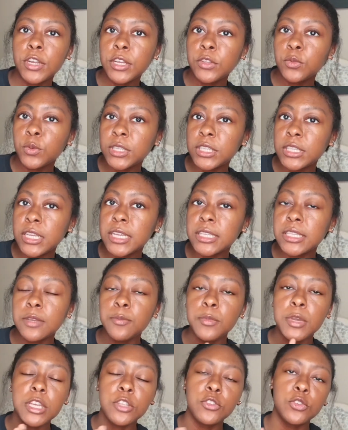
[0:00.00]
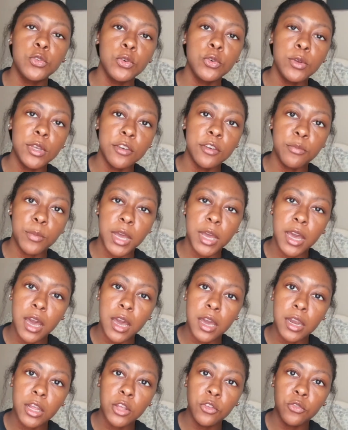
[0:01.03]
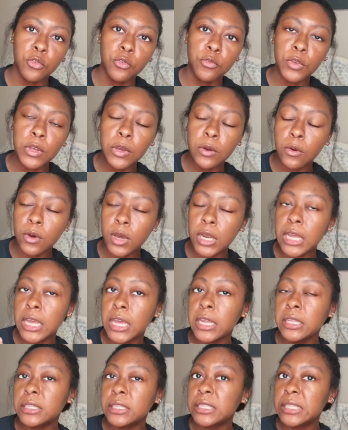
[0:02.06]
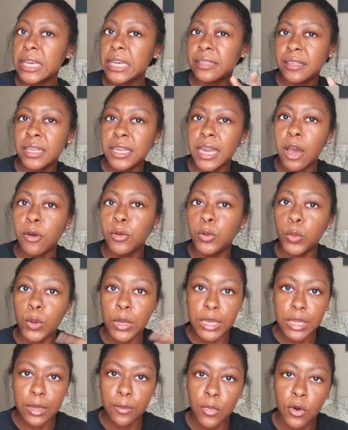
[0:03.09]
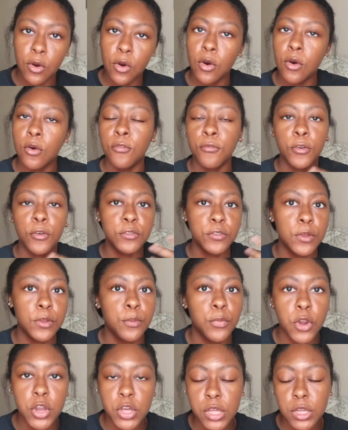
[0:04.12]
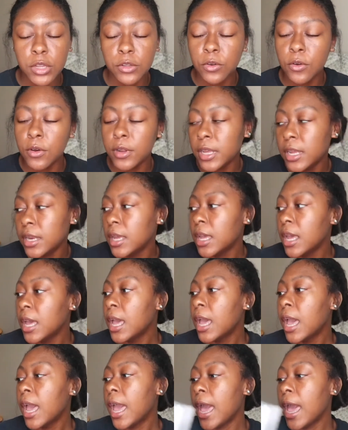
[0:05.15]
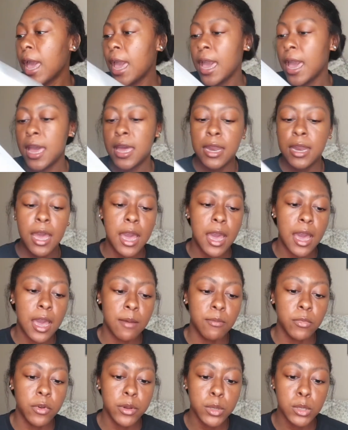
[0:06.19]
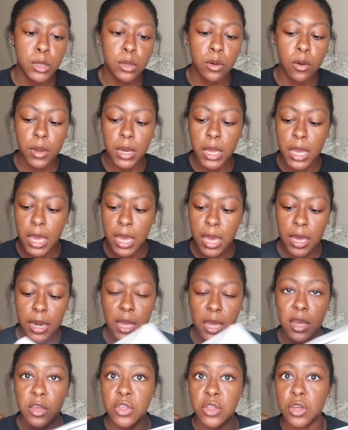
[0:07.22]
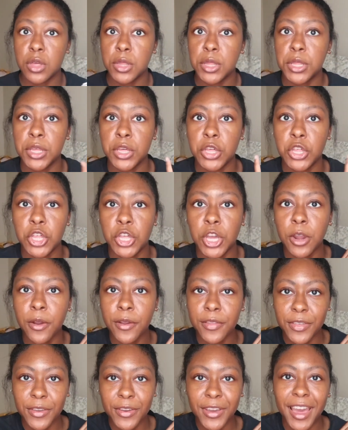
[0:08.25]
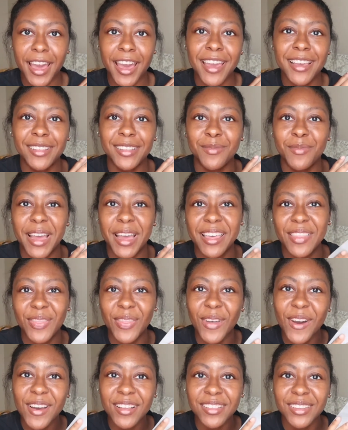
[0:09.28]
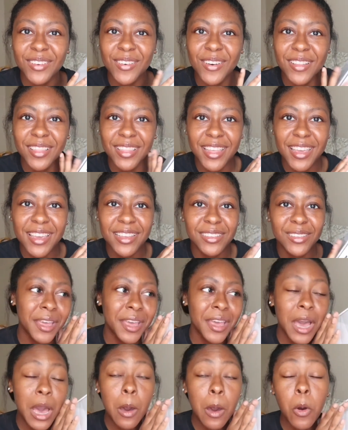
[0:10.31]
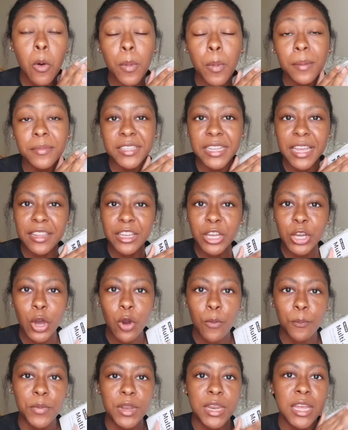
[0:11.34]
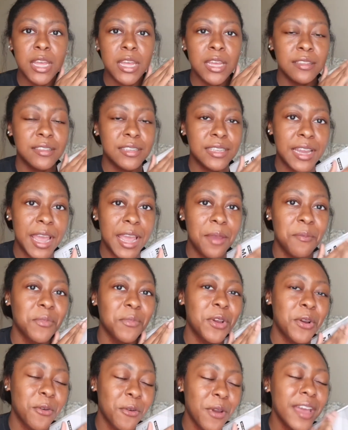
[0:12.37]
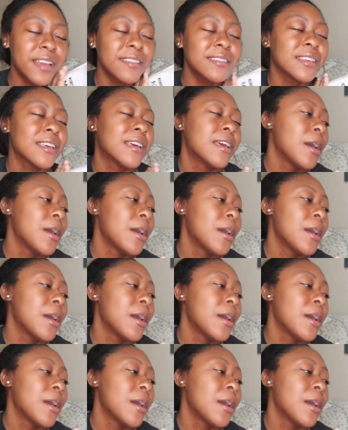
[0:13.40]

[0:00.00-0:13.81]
this was sent to me to give my honest review on it, test it out, do a demo, first impression on it. And I'm going to go on ahead and just share with you guys my thoughts on this. I hope I'm saying the company's name correct,